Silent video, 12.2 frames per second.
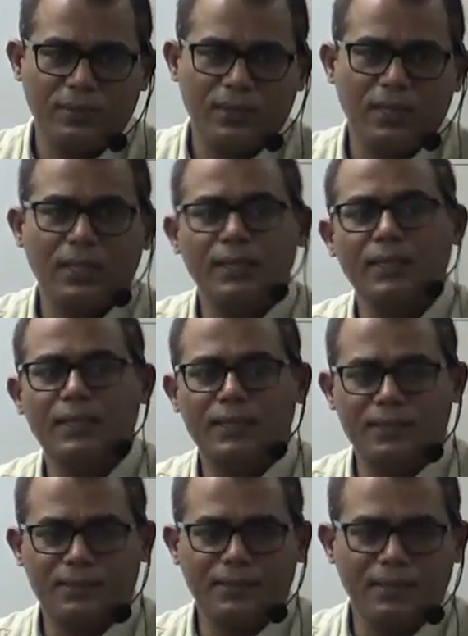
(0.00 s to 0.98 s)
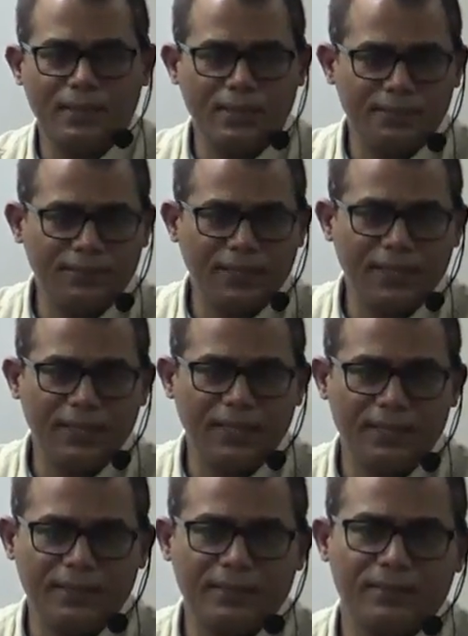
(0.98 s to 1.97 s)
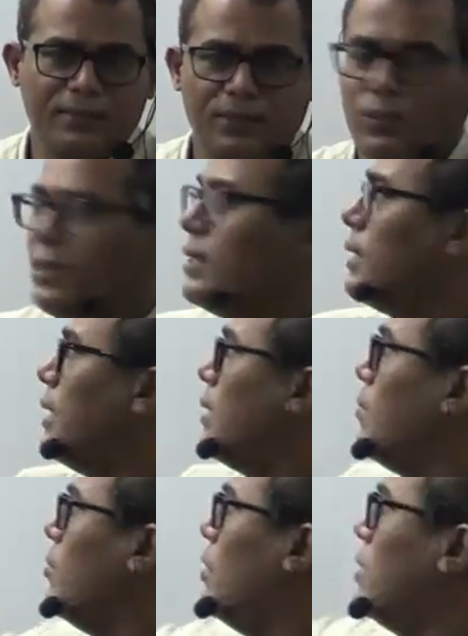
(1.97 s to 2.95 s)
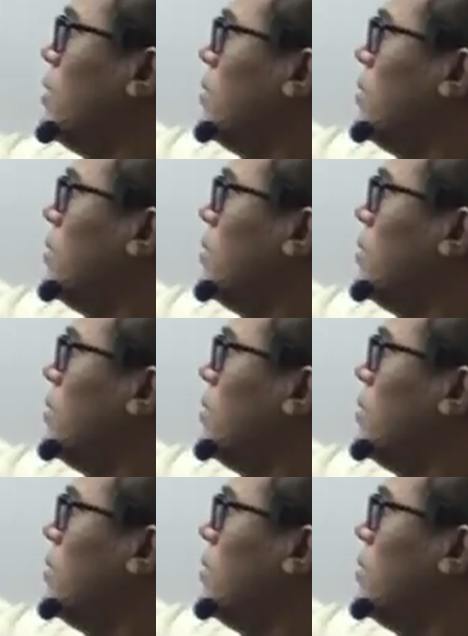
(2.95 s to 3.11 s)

And then defining it, so entire words